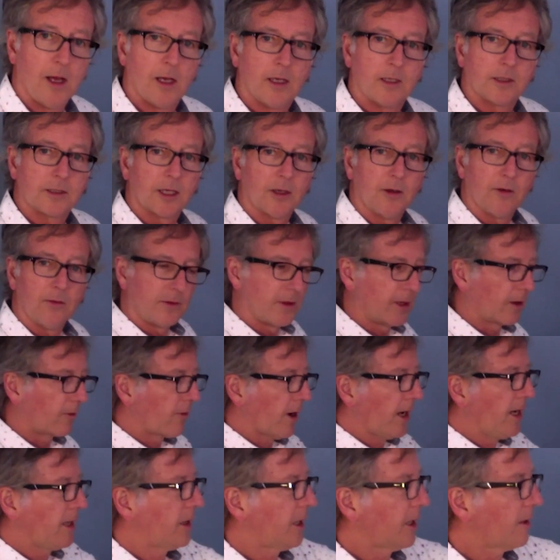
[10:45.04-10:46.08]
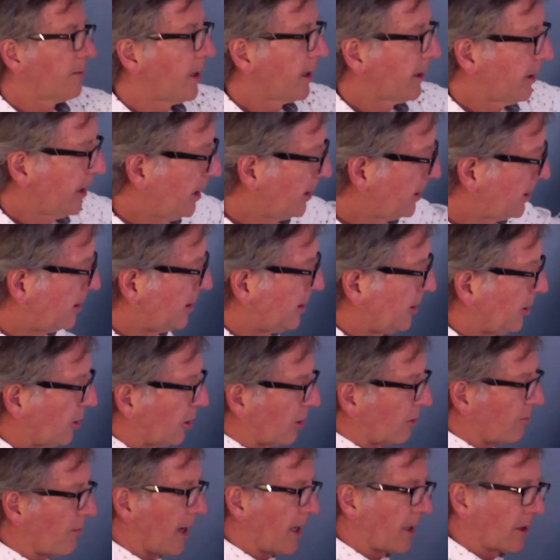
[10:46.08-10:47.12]
So the great thing about these is you
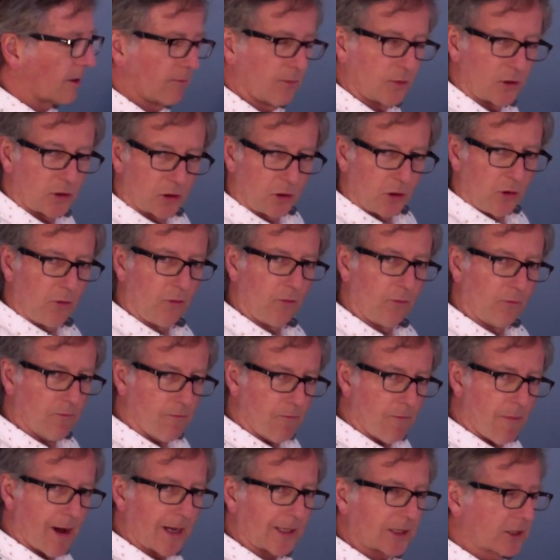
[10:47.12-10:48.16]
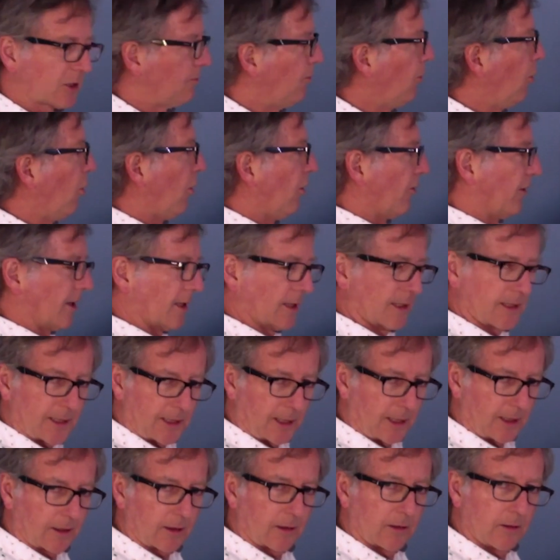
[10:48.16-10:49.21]
could make them do much more than a
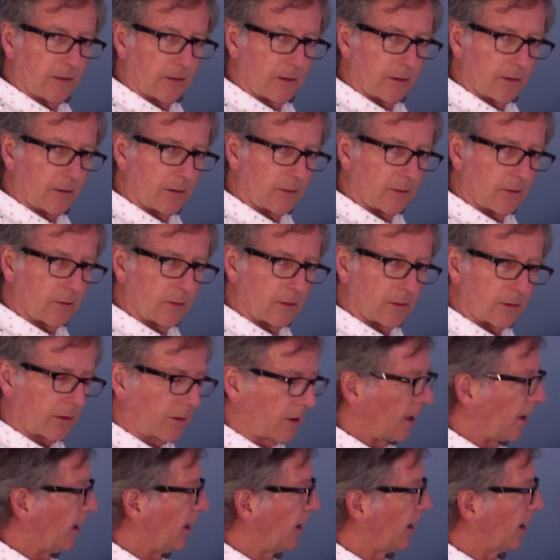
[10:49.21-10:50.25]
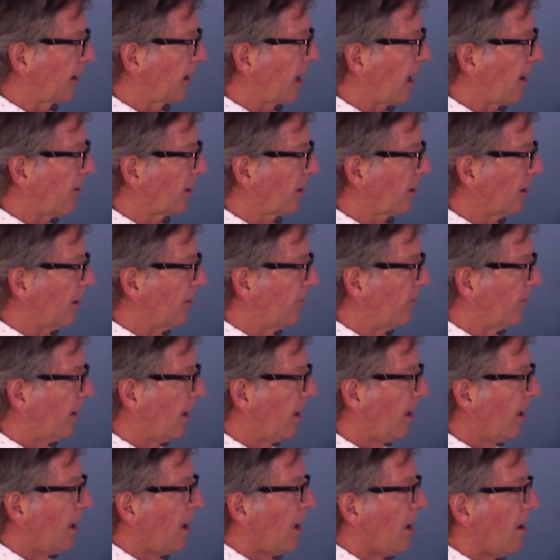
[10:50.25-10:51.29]
stick character.
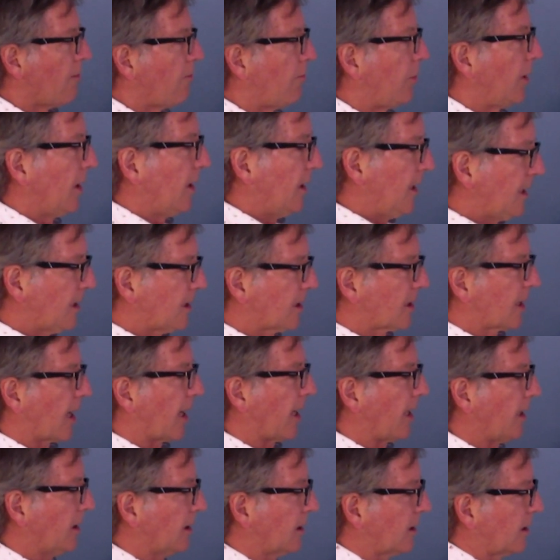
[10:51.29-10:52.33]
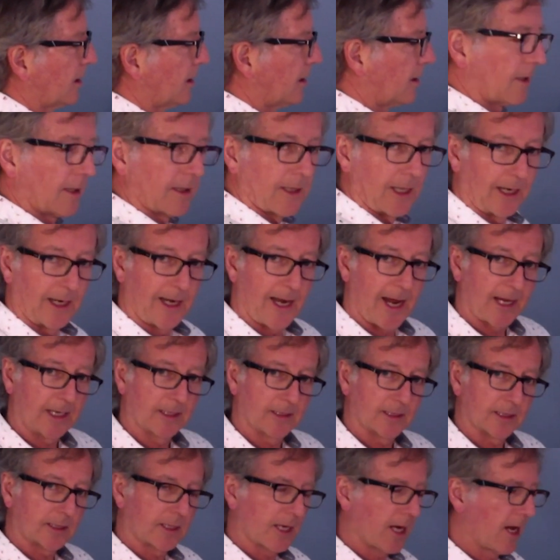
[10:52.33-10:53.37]
But in this case, the
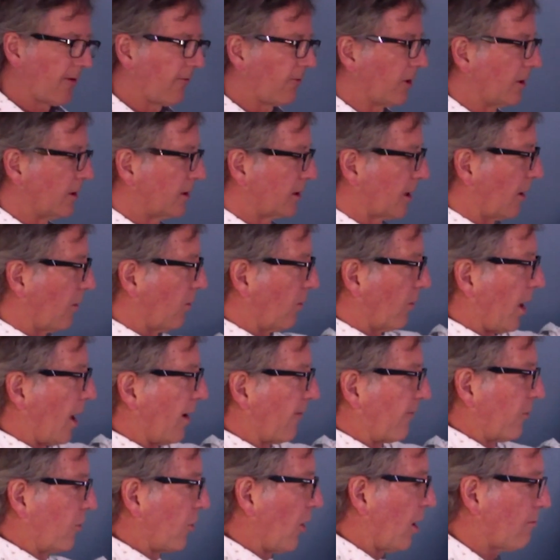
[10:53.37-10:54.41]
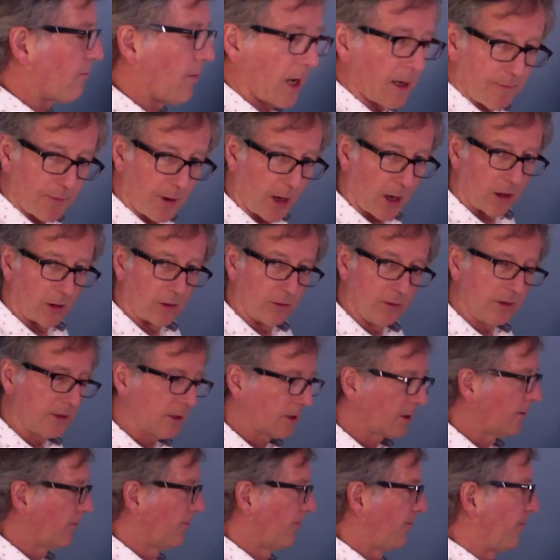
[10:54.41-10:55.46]
legs are covered. So I've got my pose.